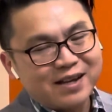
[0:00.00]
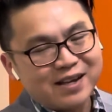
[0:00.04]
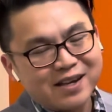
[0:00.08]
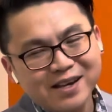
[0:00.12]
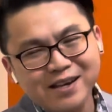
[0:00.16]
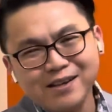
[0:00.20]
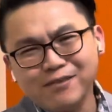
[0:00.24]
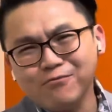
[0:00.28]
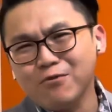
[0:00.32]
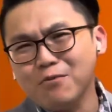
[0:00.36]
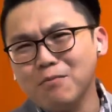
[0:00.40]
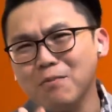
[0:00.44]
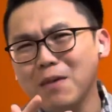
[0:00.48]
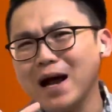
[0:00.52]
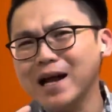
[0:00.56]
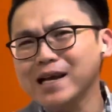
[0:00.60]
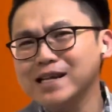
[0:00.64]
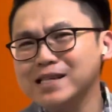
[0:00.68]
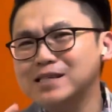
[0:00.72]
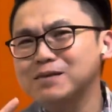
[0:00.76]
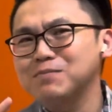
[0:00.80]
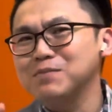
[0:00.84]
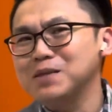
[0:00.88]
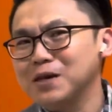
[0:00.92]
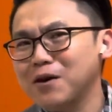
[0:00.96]
It
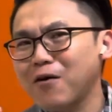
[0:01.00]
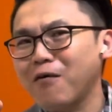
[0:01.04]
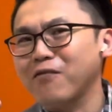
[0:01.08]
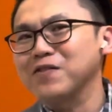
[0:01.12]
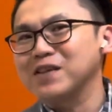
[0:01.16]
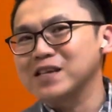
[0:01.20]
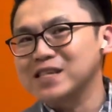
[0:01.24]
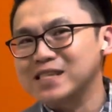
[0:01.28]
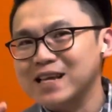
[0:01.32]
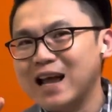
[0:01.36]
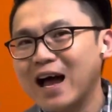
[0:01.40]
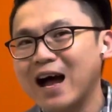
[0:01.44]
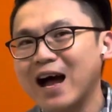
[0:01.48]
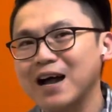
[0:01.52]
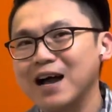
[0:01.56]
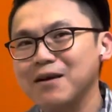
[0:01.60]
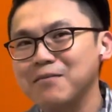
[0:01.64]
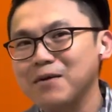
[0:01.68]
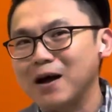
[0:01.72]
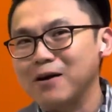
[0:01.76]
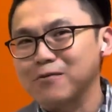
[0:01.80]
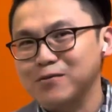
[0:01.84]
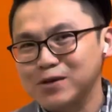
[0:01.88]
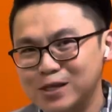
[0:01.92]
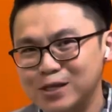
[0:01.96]
reminds me of the time
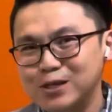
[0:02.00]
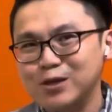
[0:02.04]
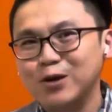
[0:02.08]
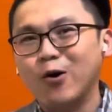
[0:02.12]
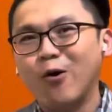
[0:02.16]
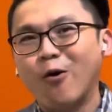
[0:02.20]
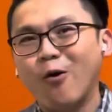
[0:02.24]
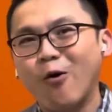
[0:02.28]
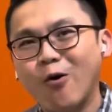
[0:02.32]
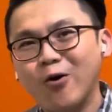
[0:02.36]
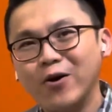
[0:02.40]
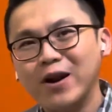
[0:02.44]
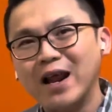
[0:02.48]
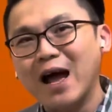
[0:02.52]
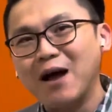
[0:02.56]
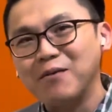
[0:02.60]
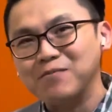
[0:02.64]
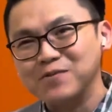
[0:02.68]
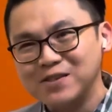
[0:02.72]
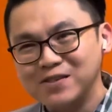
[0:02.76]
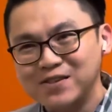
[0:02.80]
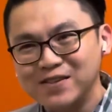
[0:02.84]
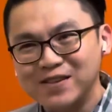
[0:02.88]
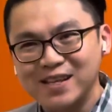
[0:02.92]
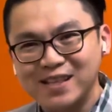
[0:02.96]
I was caught up
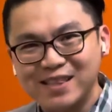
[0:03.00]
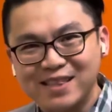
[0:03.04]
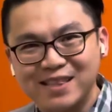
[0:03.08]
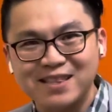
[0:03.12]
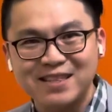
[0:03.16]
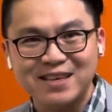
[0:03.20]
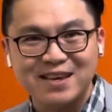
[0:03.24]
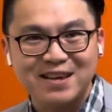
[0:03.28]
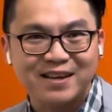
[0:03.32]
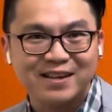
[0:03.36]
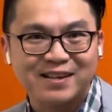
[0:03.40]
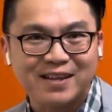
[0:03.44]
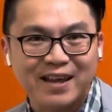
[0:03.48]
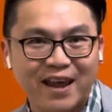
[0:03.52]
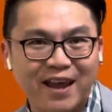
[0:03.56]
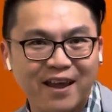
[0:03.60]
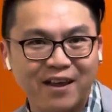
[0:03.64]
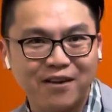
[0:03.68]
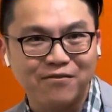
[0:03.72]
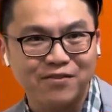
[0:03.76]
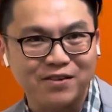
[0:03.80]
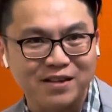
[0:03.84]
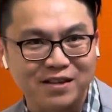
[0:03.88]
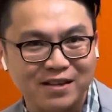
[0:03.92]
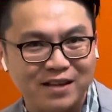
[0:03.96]
to the third
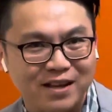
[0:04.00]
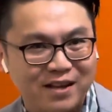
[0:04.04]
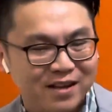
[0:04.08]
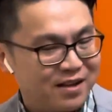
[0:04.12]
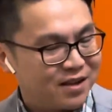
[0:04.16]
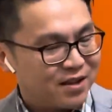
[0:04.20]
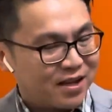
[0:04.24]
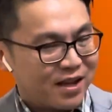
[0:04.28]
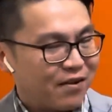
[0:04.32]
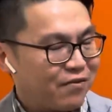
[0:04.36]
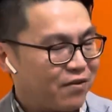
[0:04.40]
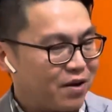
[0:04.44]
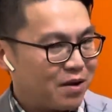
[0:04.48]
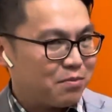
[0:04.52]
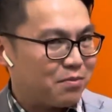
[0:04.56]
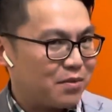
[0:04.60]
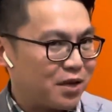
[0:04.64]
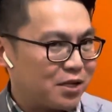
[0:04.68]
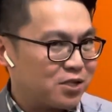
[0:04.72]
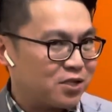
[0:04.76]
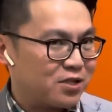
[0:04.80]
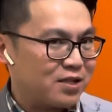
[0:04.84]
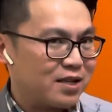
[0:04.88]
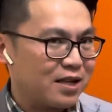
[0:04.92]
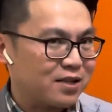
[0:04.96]
heaven. Have I
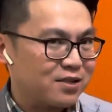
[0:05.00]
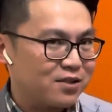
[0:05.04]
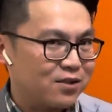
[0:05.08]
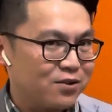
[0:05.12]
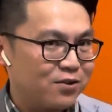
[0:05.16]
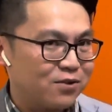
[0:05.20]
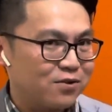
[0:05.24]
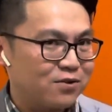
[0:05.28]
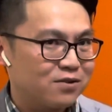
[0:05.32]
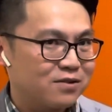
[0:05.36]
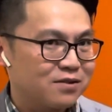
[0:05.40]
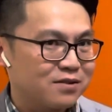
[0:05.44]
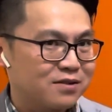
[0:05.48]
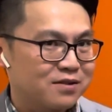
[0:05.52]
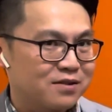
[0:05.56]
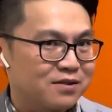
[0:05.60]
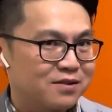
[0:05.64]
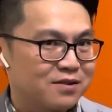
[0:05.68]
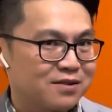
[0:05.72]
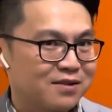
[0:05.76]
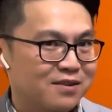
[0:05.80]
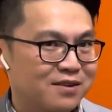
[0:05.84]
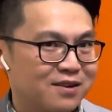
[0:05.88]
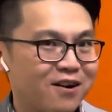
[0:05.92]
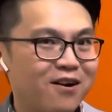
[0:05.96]
mentioned that to you?
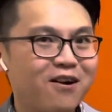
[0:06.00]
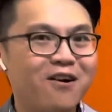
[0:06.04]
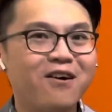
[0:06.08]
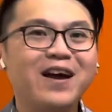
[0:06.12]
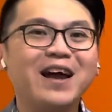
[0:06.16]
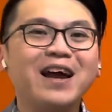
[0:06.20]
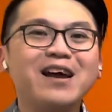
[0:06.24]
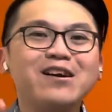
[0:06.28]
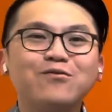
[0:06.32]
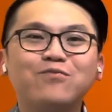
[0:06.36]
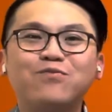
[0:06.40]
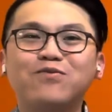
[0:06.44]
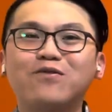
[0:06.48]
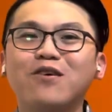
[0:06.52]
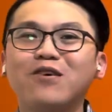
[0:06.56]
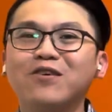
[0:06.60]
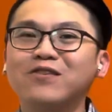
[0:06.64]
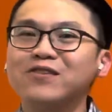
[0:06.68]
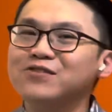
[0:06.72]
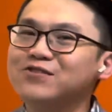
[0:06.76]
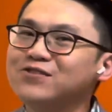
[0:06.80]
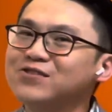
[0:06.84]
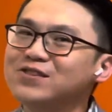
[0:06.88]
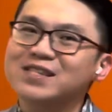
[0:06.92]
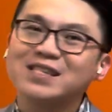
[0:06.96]
Oh, hey, bro,
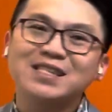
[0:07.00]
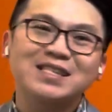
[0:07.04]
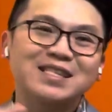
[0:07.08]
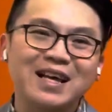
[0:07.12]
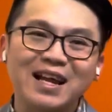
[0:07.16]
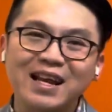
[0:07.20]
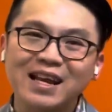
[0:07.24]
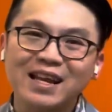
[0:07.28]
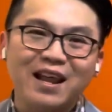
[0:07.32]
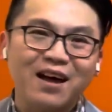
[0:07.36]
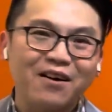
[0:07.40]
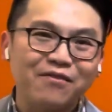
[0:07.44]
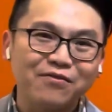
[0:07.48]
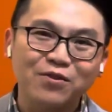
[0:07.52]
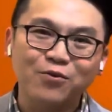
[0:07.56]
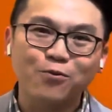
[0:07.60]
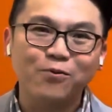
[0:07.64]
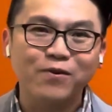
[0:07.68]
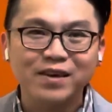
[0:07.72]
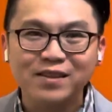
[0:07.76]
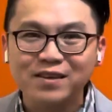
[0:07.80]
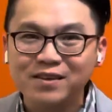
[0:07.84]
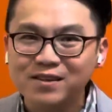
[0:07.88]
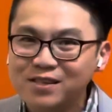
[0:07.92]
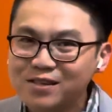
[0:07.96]
don't you just love the
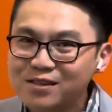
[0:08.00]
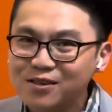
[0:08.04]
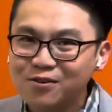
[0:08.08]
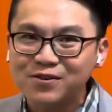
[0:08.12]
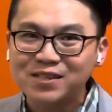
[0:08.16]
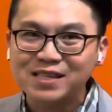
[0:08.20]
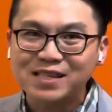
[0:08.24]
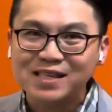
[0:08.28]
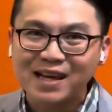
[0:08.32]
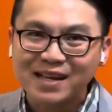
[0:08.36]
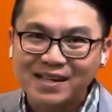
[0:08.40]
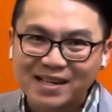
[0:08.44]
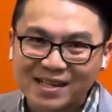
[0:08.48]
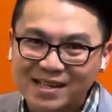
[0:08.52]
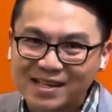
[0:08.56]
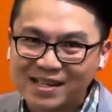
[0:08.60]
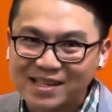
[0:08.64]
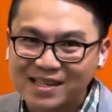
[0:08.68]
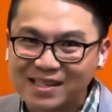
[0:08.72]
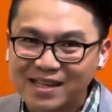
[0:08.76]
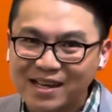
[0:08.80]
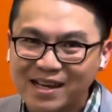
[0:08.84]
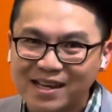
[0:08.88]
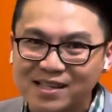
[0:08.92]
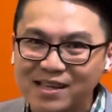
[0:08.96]
weather? It's so sunny these
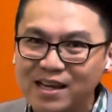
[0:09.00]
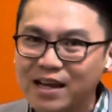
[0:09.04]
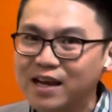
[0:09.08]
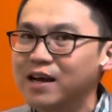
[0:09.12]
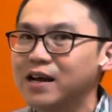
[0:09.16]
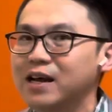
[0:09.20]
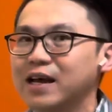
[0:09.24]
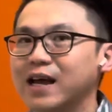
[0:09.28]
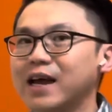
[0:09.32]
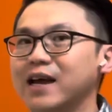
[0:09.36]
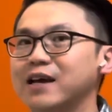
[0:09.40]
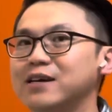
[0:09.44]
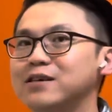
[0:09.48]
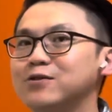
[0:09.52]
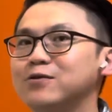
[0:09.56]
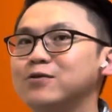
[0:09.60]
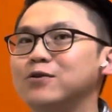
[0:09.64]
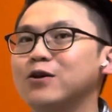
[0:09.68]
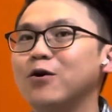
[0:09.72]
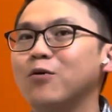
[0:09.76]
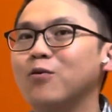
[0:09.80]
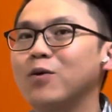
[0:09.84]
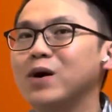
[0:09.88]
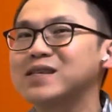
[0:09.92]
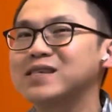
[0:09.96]
days. Hey, you
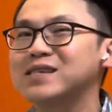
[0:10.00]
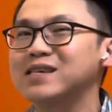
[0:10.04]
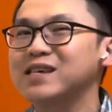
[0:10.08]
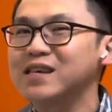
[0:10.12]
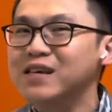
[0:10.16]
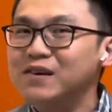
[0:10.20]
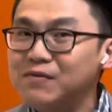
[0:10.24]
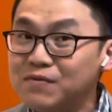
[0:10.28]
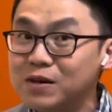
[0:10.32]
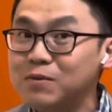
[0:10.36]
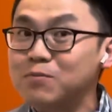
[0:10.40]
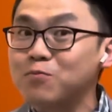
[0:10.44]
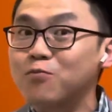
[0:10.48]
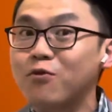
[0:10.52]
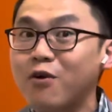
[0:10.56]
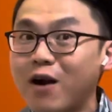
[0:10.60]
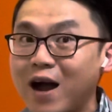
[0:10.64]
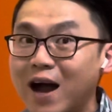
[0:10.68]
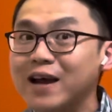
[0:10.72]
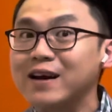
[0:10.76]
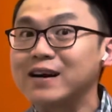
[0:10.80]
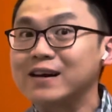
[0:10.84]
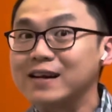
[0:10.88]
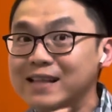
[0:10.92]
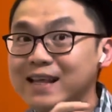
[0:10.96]
know what's even
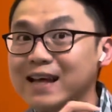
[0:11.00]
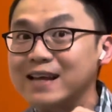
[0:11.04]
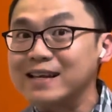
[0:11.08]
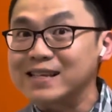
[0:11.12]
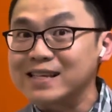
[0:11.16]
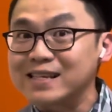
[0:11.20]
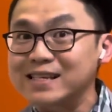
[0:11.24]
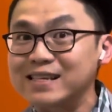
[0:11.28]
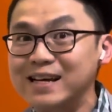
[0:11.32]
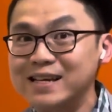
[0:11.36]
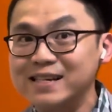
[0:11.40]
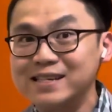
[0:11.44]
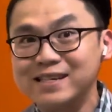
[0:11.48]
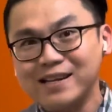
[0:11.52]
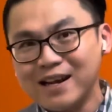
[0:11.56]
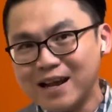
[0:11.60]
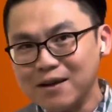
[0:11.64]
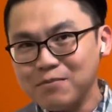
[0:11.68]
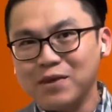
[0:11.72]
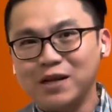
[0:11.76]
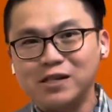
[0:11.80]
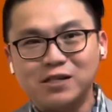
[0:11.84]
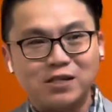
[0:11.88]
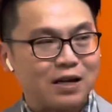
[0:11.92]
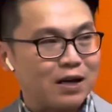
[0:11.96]
brighter than the sun? Did I
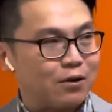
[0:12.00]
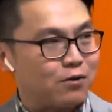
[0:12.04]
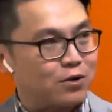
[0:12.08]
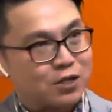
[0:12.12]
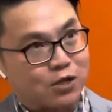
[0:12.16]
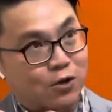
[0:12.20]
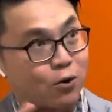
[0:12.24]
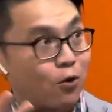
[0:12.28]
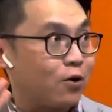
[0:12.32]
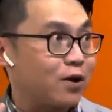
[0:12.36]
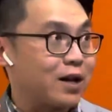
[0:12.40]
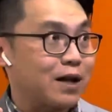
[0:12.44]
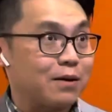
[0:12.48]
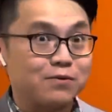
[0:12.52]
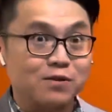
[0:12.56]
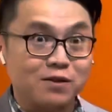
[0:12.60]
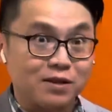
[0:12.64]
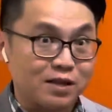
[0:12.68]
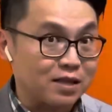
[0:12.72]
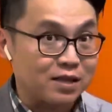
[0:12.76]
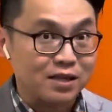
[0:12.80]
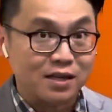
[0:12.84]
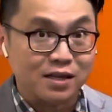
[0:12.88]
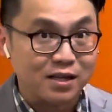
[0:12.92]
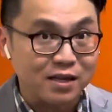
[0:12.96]
mention I was caught up to
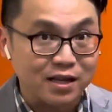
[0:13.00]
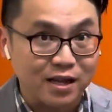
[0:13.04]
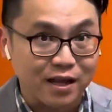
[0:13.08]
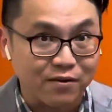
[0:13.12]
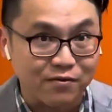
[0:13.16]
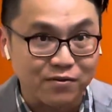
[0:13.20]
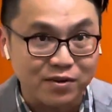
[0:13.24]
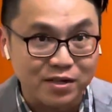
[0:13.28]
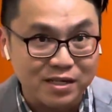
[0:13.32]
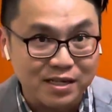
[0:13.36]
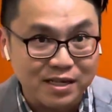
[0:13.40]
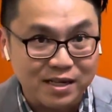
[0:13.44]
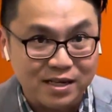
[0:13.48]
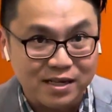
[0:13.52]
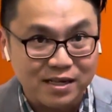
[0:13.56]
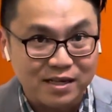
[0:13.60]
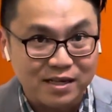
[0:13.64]
the third heaven?